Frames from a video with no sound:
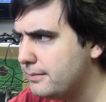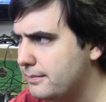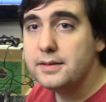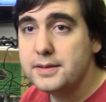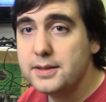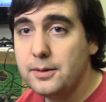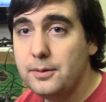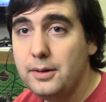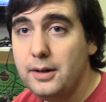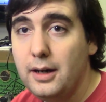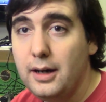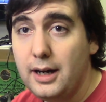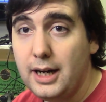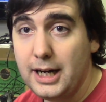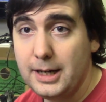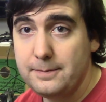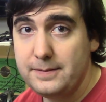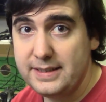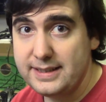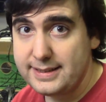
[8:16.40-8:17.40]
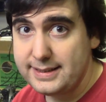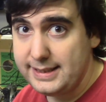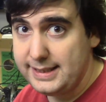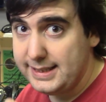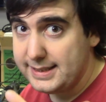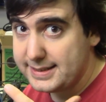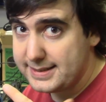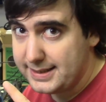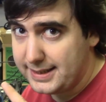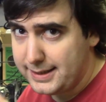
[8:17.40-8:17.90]
So, obviously,
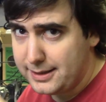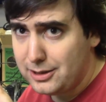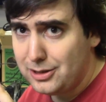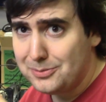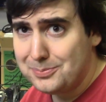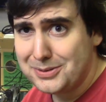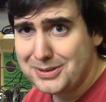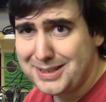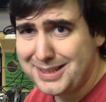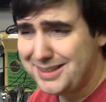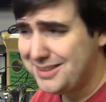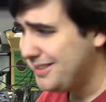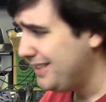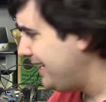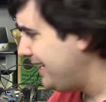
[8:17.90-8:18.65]
it's not all put together